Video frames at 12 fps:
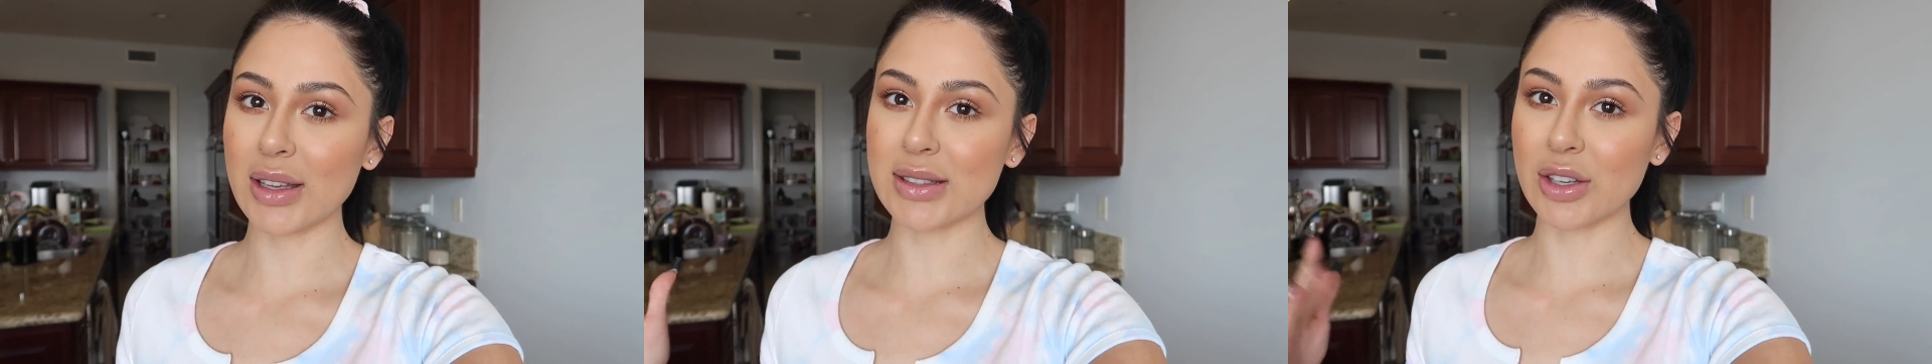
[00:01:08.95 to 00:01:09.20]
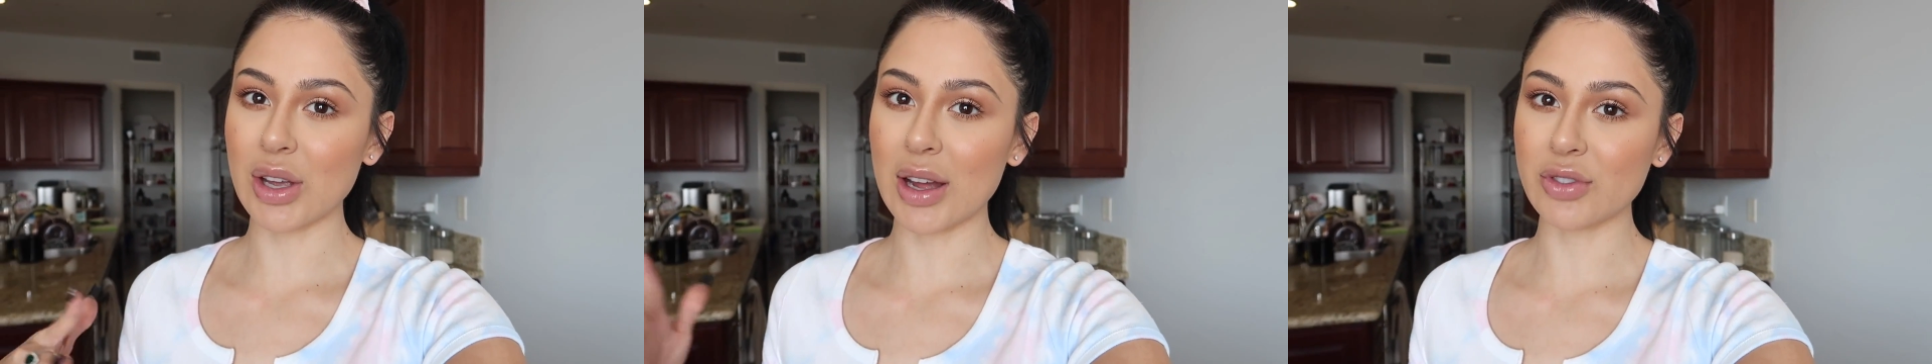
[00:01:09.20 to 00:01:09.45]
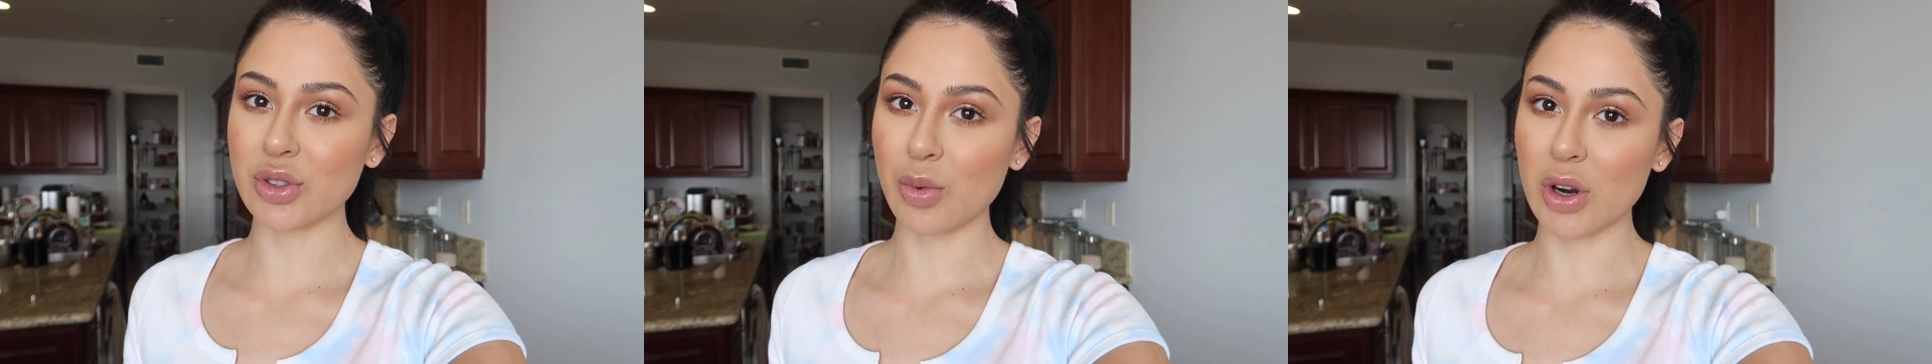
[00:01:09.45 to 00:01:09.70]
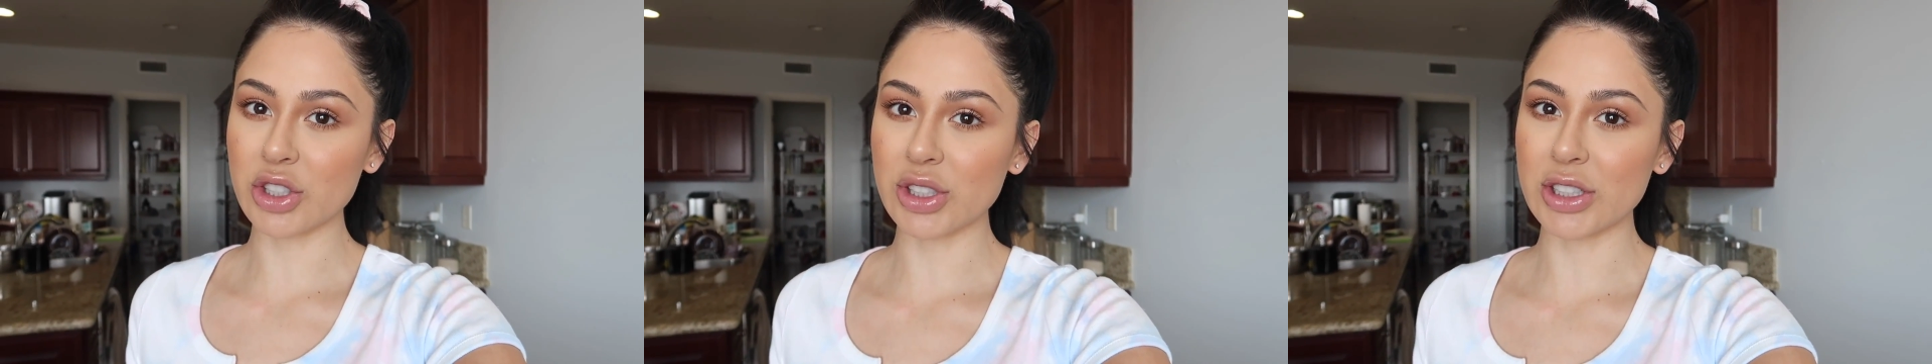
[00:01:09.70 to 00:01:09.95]
is that you have to
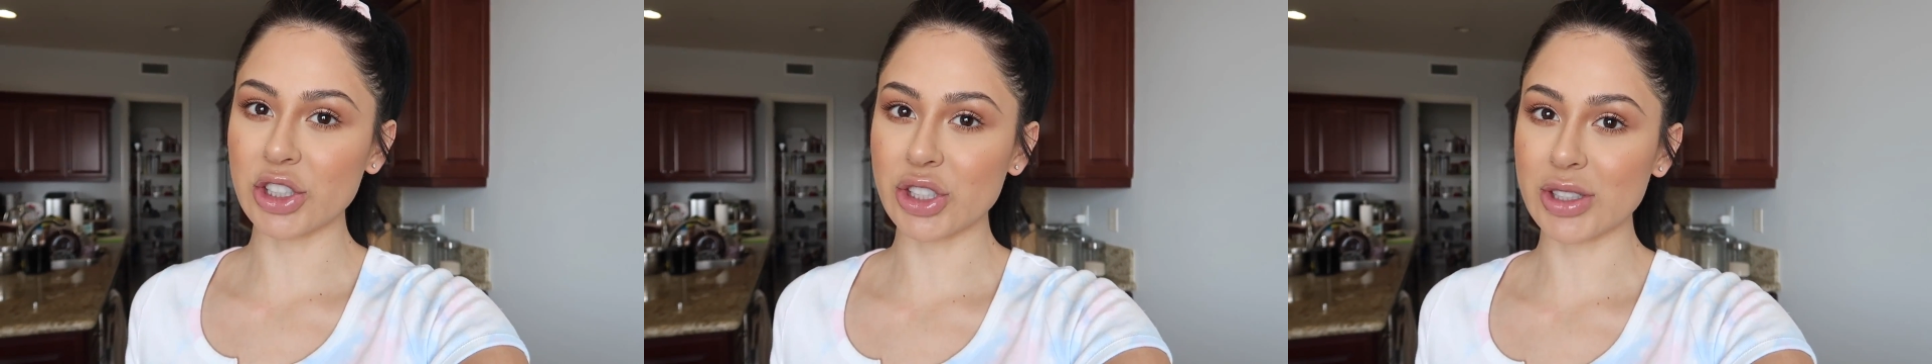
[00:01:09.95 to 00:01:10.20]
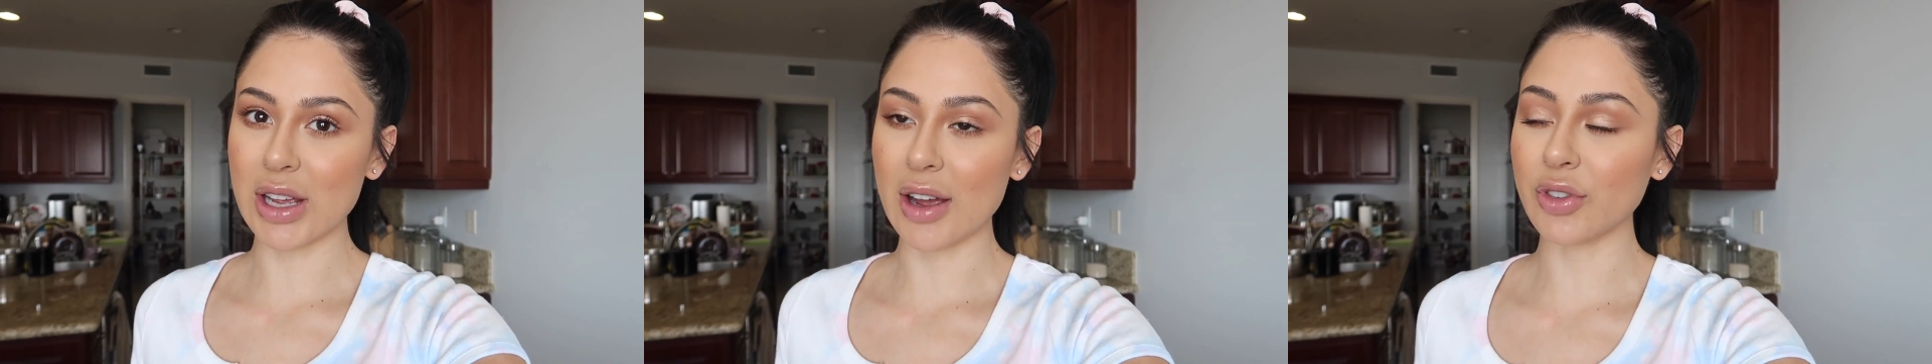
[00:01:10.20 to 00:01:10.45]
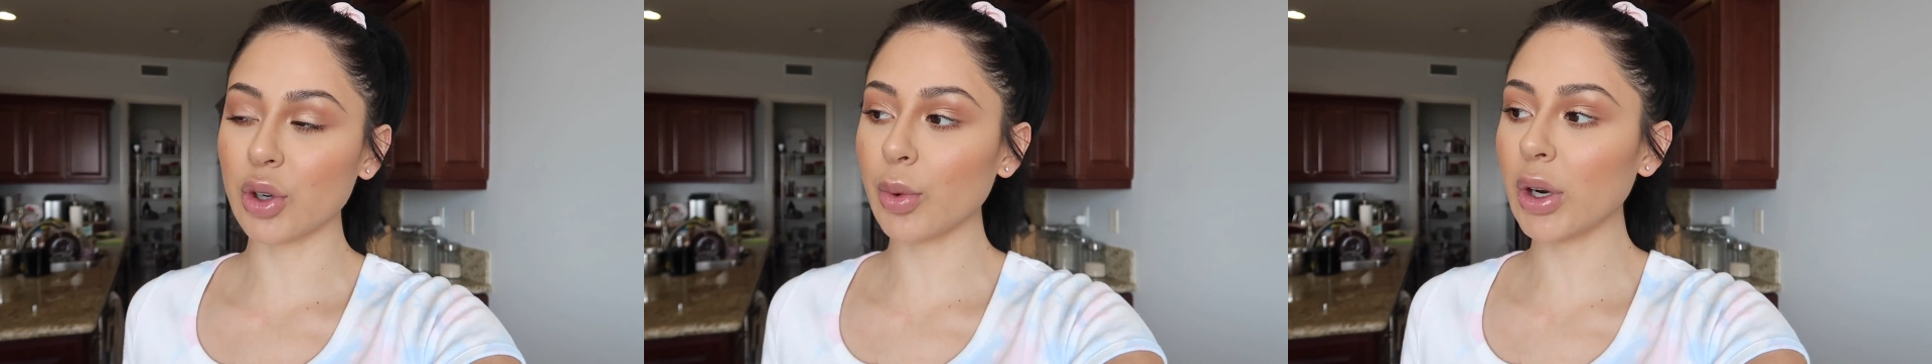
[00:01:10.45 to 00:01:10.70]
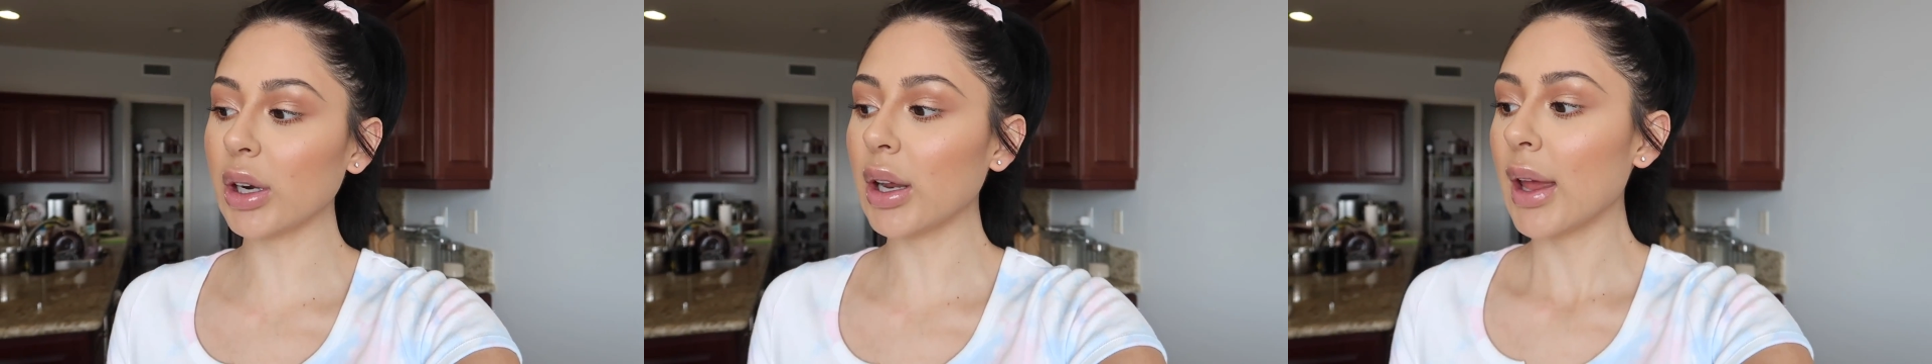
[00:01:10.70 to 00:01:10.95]
wash the dishes
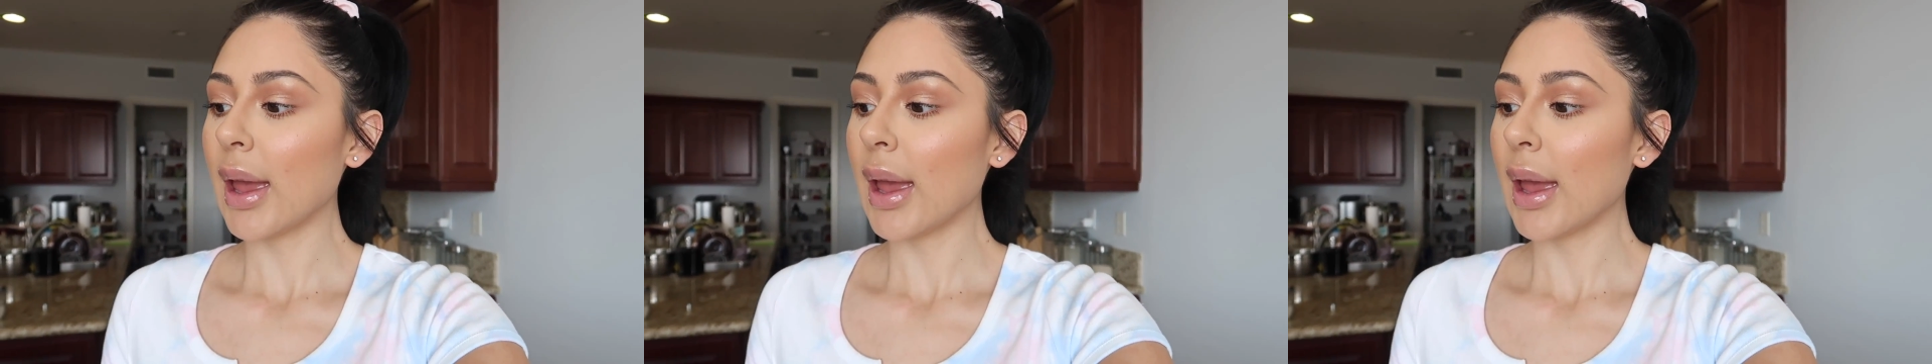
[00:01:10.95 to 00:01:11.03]
afterward.